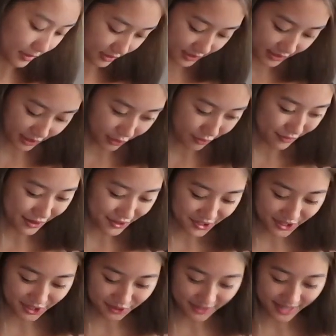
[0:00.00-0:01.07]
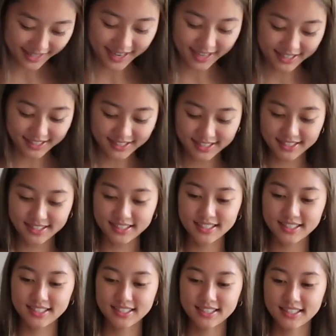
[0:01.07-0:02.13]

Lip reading: still very cute. And then this is